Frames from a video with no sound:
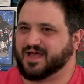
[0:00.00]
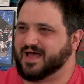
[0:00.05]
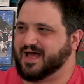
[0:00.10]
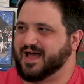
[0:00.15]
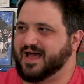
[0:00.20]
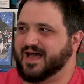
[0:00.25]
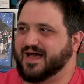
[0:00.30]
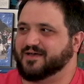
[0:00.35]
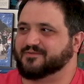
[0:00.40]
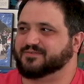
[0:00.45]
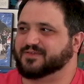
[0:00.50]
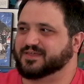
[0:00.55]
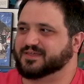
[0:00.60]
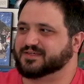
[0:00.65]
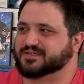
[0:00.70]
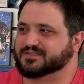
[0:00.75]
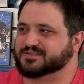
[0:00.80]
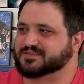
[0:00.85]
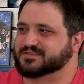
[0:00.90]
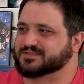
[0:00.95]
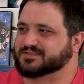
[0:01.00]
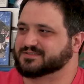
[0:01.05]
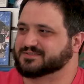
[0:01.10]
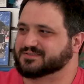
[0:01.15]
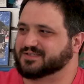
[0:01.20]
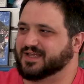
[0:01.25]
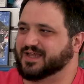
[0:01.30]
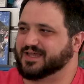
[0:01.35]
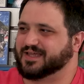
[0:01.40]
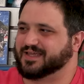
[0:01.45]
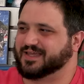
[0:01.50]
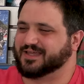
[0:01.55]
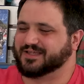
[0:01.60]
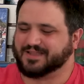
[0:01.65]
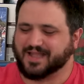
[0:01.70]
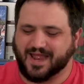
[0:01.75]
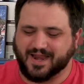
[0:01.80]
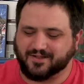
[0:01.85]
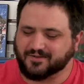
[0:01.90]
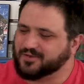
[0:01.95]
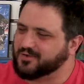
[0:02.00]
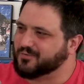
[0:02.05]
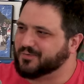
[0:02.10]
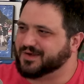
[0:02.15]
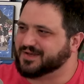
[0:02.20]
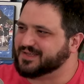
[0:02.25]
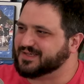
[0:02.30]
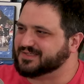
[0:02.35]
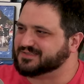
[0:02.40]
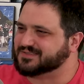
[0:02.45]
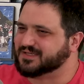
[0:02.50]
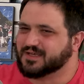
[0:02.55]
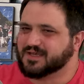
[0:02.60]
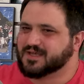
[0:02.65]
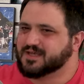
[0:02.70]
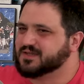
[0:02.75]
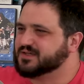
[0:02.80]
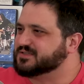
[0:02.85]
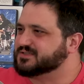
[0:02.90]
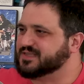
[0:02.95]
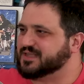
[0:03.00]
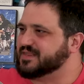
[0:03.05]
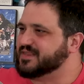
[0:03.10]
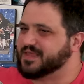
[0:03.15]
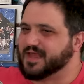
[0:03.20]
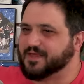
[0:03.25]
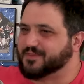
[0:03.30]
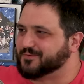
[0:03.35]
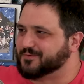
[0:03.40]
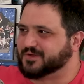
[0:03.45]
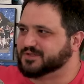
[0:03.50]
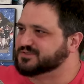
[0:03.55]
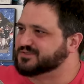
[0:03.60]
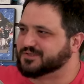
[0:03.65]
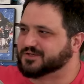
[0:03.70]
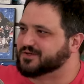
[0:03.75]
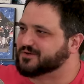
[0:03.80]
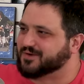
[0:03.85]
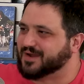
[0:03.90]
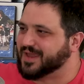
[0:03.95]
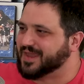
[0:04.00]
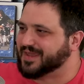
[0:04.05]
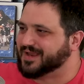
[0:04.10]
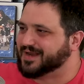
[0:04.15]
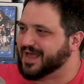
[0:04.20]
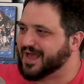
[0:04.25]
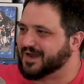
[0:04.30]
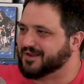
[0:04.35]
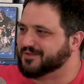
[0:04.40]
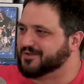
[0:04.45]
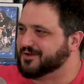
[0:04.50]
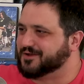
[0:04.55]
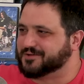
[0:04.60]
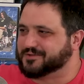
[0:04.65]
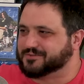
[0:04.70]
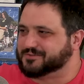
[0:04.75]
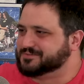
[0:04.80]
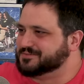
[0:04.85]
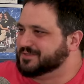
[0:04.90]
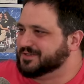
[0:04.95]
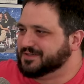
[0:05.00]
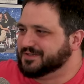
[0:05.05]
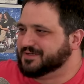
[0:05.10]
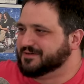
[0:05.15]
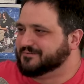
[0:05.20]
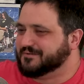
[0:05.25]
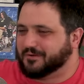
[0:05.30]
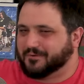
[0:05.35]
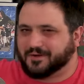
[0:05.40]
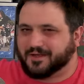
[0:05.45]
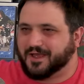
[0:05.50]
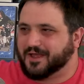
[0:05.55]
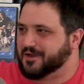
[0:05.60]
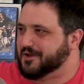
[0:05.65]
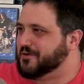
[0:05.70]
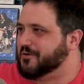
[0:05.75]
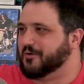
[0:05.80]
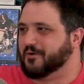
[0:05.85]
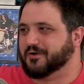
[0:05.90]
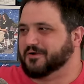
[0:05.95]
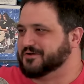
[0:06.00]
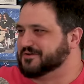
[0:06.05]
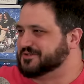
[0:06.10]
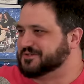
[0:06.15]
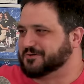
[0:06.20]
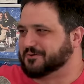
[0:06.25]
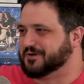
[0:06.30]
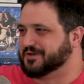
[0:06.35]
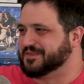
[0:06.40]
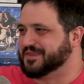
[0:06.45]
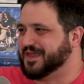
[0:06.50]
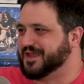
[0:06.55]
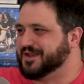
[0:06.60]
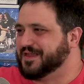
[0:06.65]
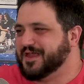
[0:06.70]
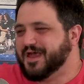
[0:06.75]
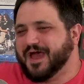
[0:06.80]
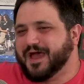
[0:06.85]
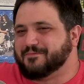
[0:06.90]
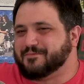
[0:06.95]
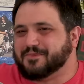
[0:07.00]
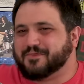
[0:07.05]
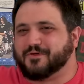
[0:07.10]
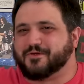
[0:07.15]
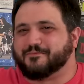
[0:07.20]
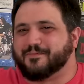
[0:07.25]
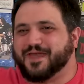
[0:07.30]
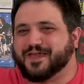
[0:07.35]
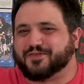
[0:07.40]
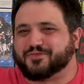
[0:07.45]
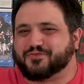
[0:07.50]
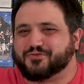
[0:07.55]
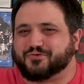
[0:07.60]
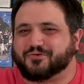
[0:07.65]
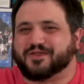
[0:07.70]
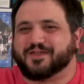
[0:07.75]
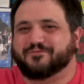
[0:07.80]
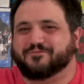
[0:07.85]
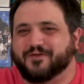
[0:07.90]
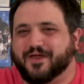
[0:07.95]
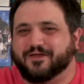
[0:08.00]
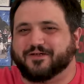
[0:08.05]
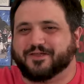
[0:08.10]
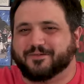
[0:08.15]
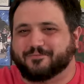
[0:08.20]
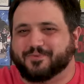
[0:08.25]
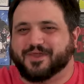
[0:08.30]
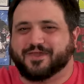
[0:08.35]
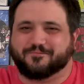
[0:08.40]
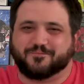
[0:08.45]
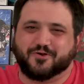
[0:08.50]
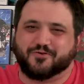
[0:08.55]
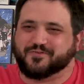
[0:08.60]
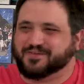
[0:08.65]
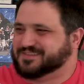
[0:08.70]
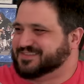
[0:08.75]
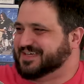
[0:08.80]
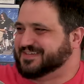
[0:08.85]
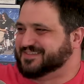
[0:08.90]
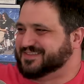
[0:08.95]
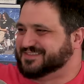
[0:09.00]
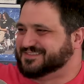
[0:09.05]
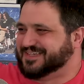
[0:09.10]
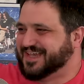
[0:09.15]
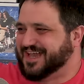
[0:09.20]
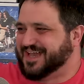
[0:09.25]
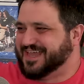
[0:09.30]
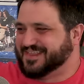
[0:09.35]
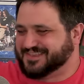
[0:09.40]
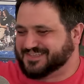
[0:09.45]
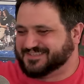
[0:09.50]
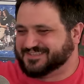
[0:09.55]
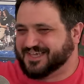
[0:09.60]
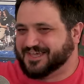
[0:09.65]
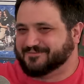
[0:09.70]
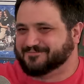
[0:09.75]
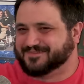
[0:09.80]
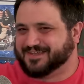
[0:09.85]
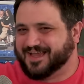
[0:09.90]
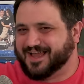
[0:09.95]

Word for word: obvious. Like, I don't know what it is, because then the other ones look great. I don't know if they were cutting corners toward the end. I mean, they were making three very big movies at the time, at the same